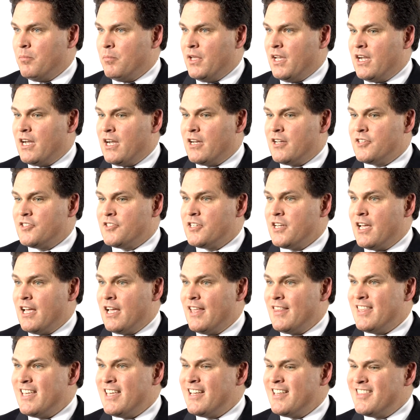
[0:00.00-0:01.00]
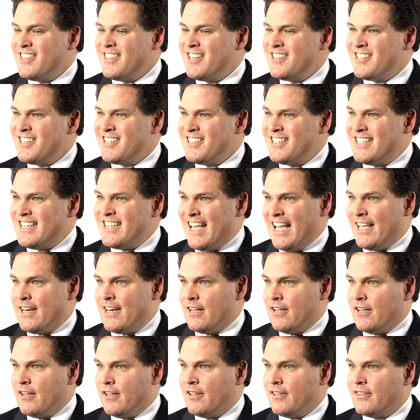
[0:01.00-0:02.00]
because this is
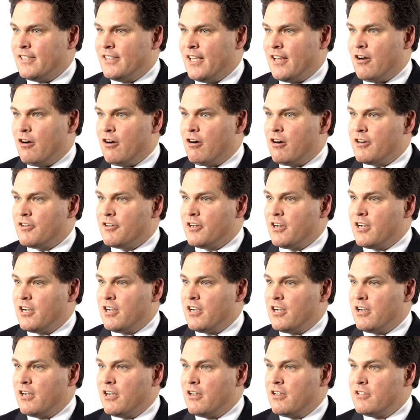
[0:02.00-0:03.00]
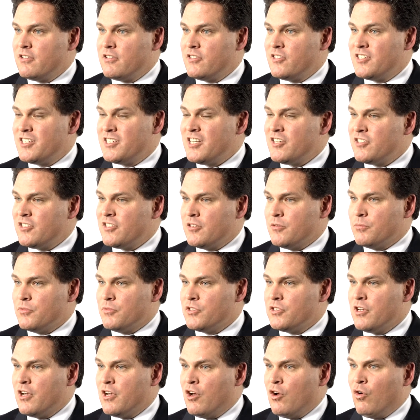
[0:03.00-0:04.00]
data that our
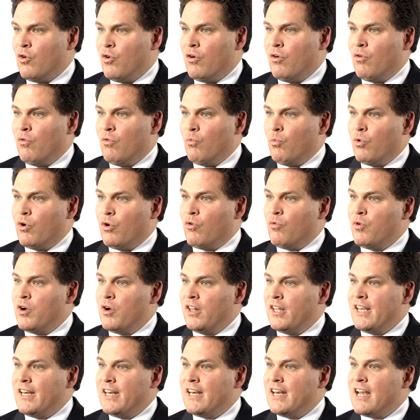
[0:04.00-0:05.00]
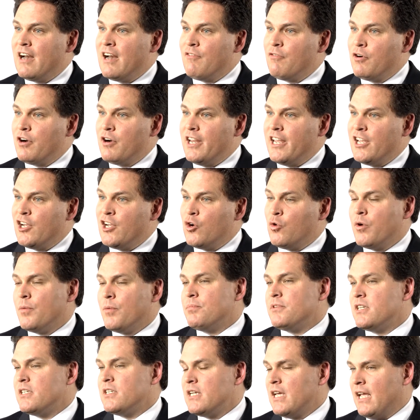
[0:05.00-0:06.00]
systems were really never
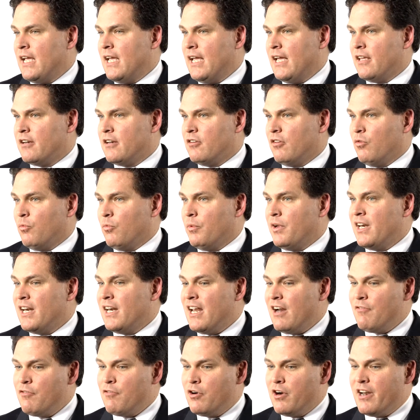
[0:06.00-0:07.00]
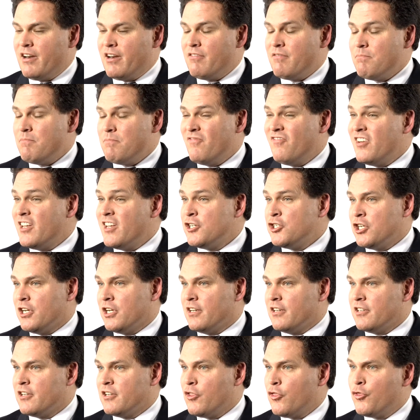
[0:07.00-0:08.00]
equipped to handle. We never
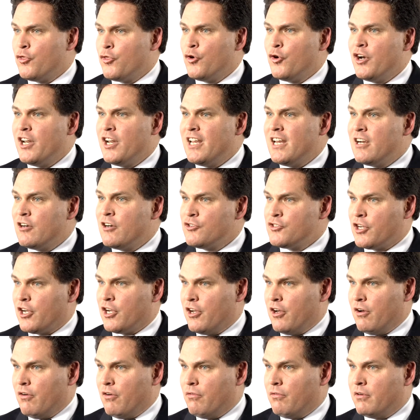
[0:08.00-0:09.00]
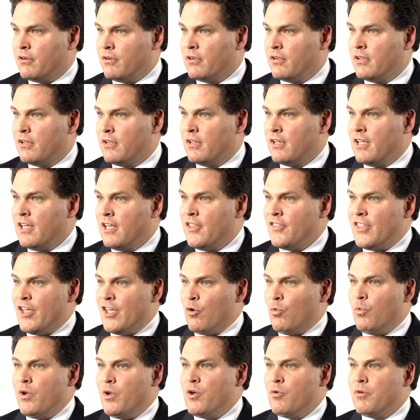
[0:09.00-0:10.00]
envisioned 30 years ago
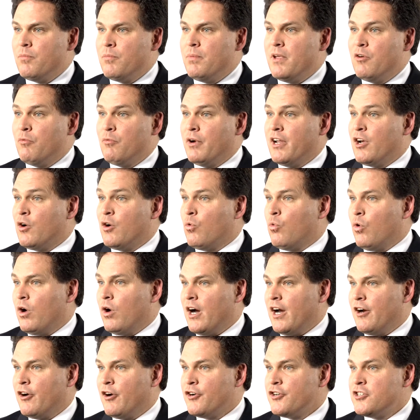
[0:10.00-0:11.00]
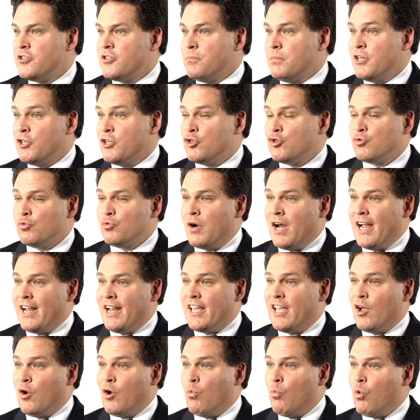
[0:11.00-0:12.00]
that we would be required to be
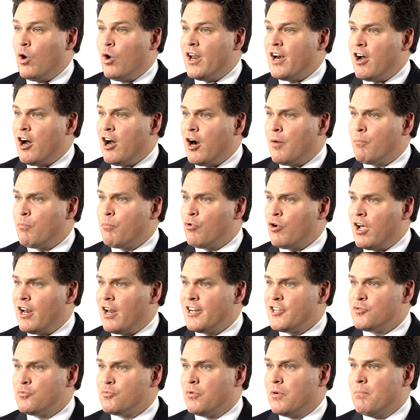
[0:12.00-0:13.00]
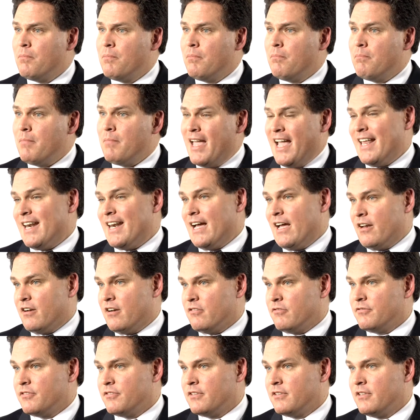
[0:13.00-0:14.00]
tracking what our products were made
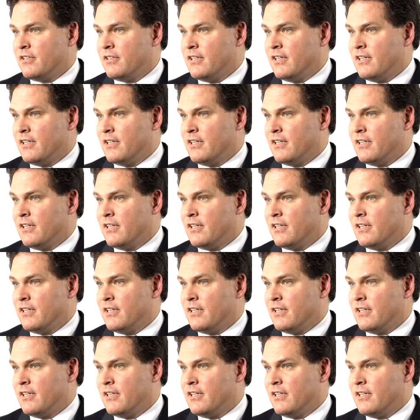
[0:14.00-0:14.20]
out of.